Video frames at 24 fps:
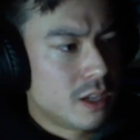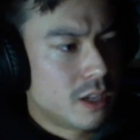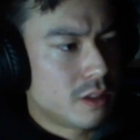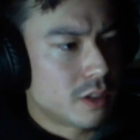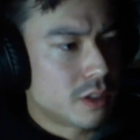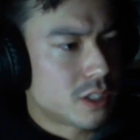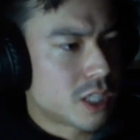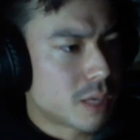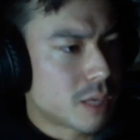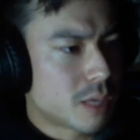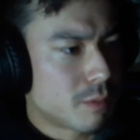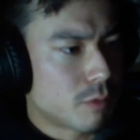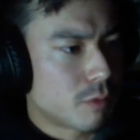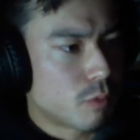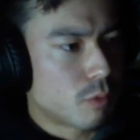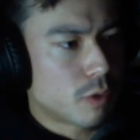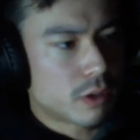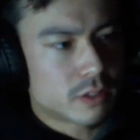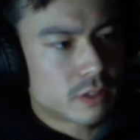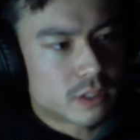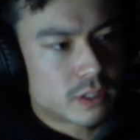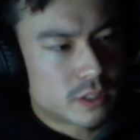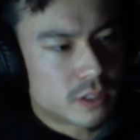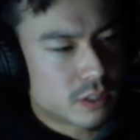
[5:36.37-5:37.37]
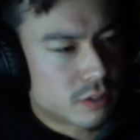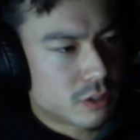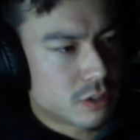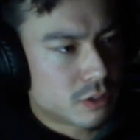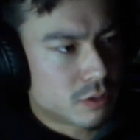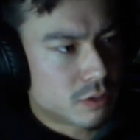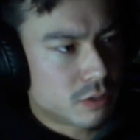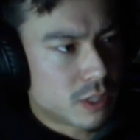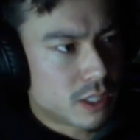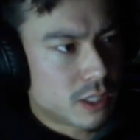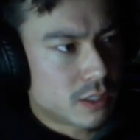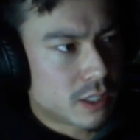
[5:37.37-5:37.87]
the type of work that they're
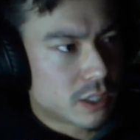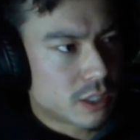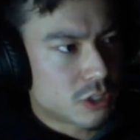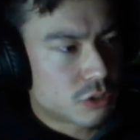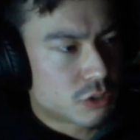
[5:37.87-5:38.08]
doing like